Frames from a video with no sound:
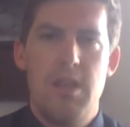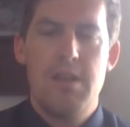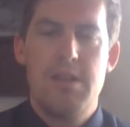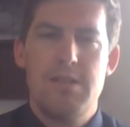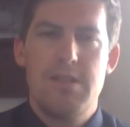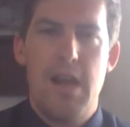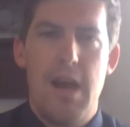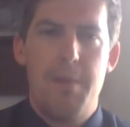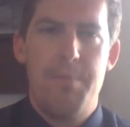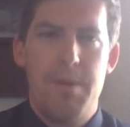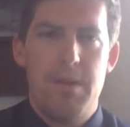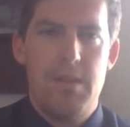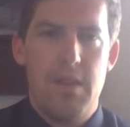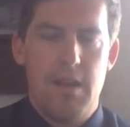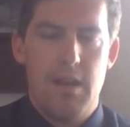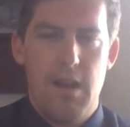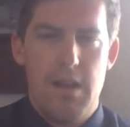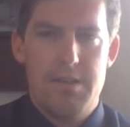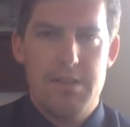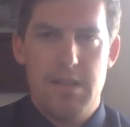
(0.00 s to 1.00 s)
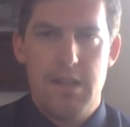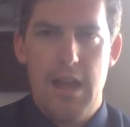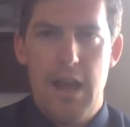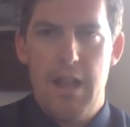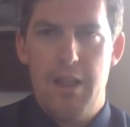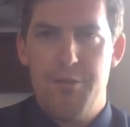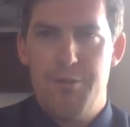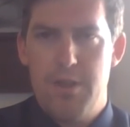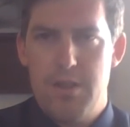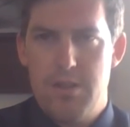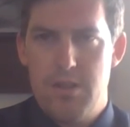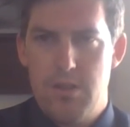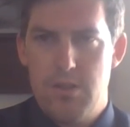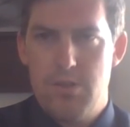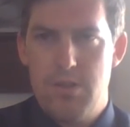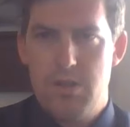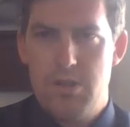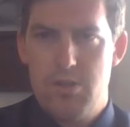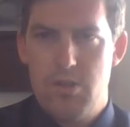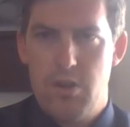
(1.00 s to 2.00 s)
things happened that caused the Caliphate to
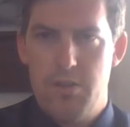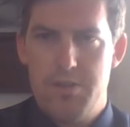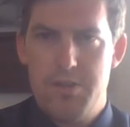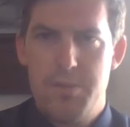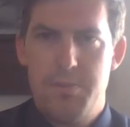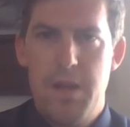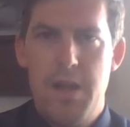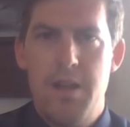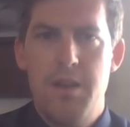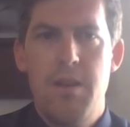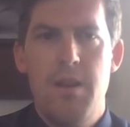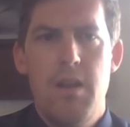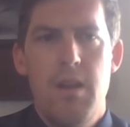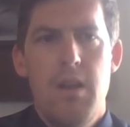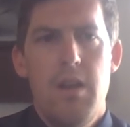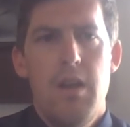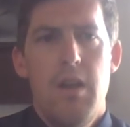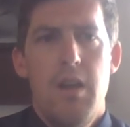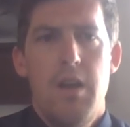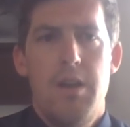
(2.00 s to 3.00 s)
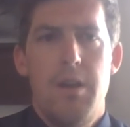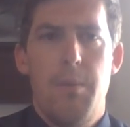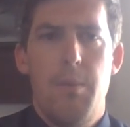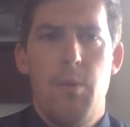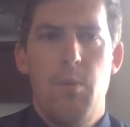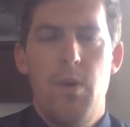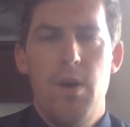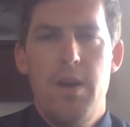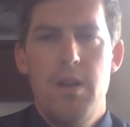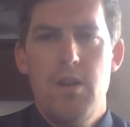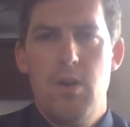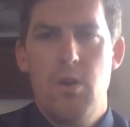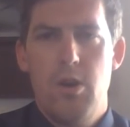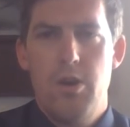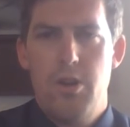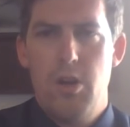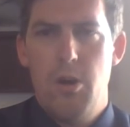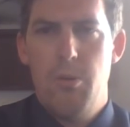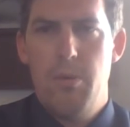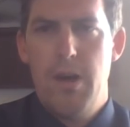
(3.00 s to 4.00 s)
lose control of Spain. Number one,
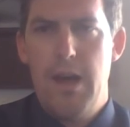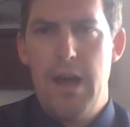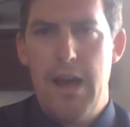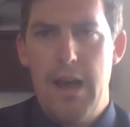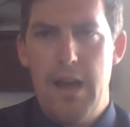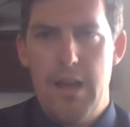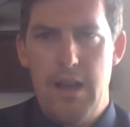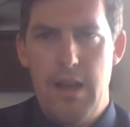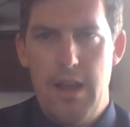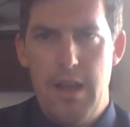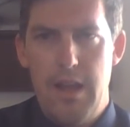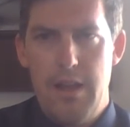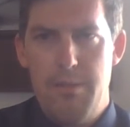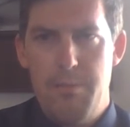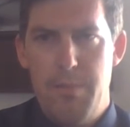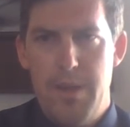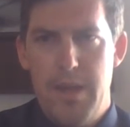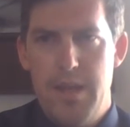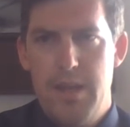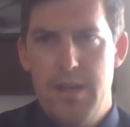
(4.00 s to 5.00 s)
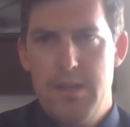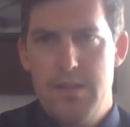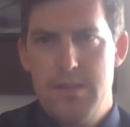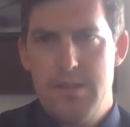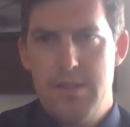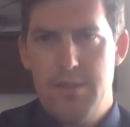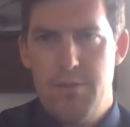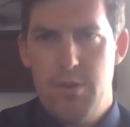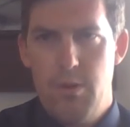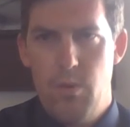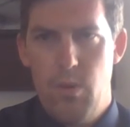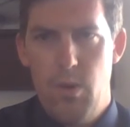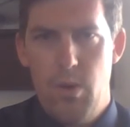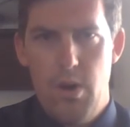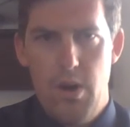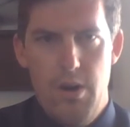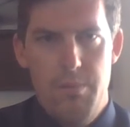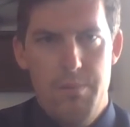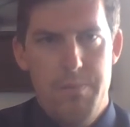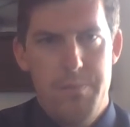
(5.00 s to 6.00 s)
Cordoba had a big civil
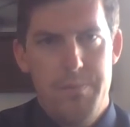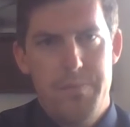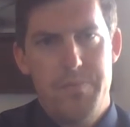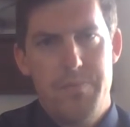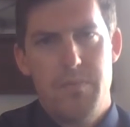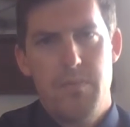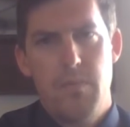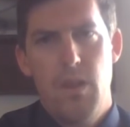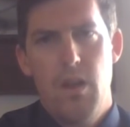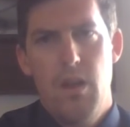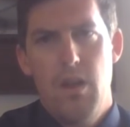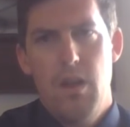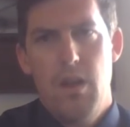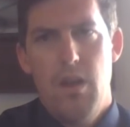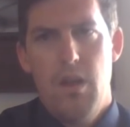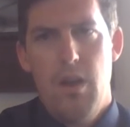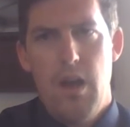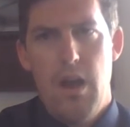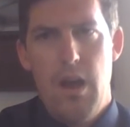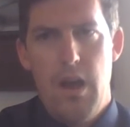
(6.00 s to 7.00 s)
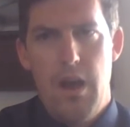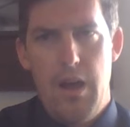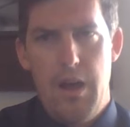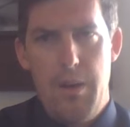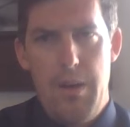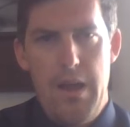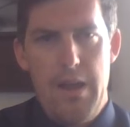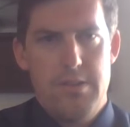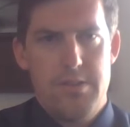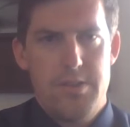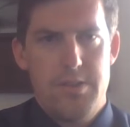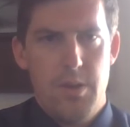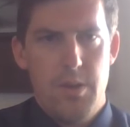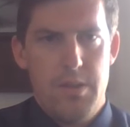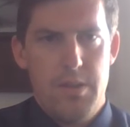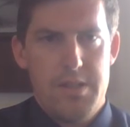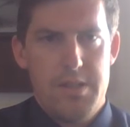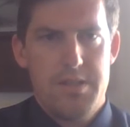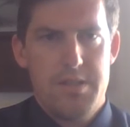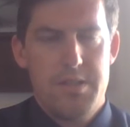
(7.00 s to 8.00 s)
war. Uh, and so
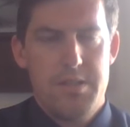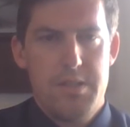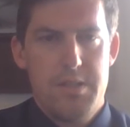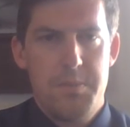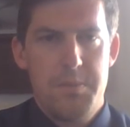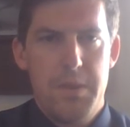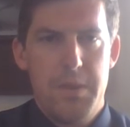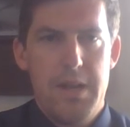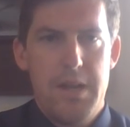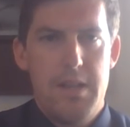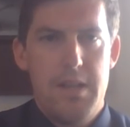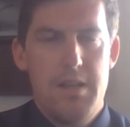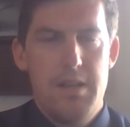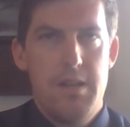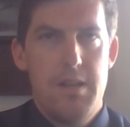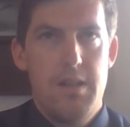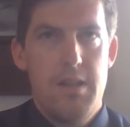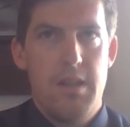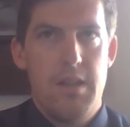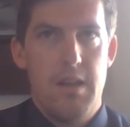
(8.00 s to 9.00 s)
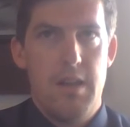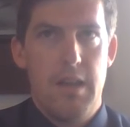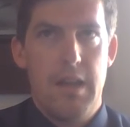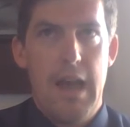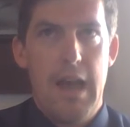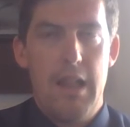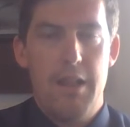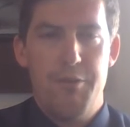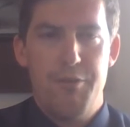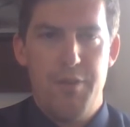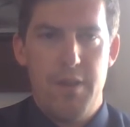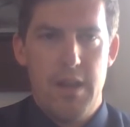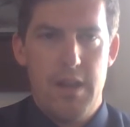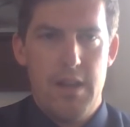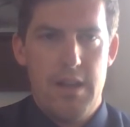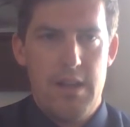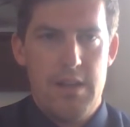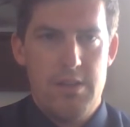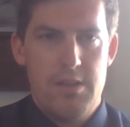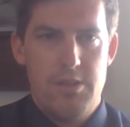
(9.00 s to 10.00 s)
this split the
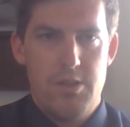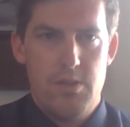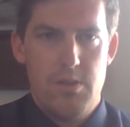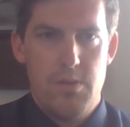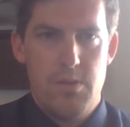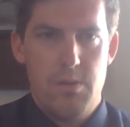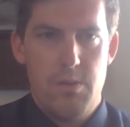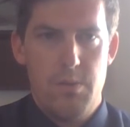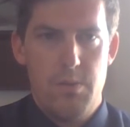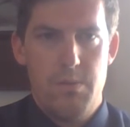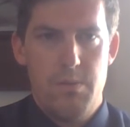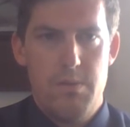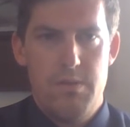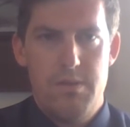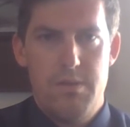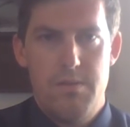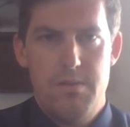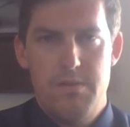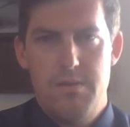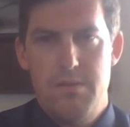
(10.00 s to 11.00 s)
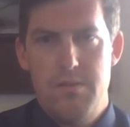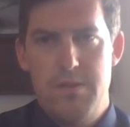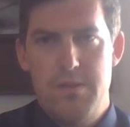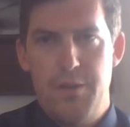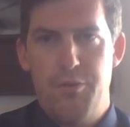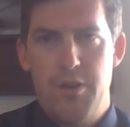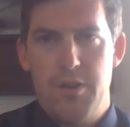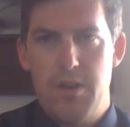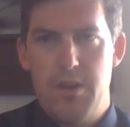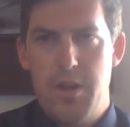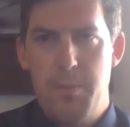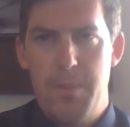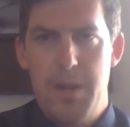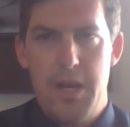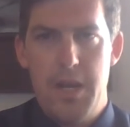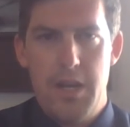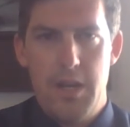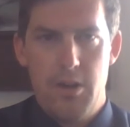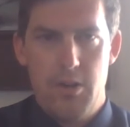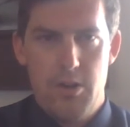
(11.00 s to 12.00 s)
Caliphate into different
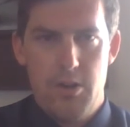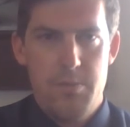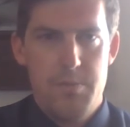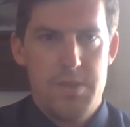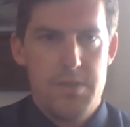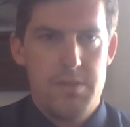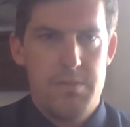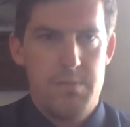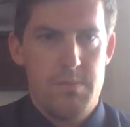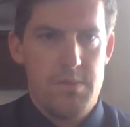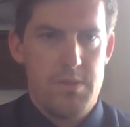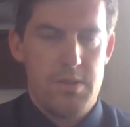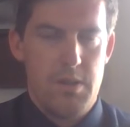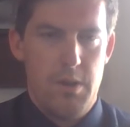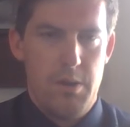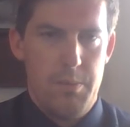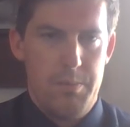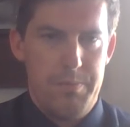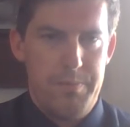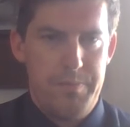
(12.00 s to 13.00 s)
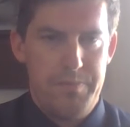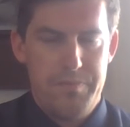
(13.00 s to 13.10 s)
competing groups. So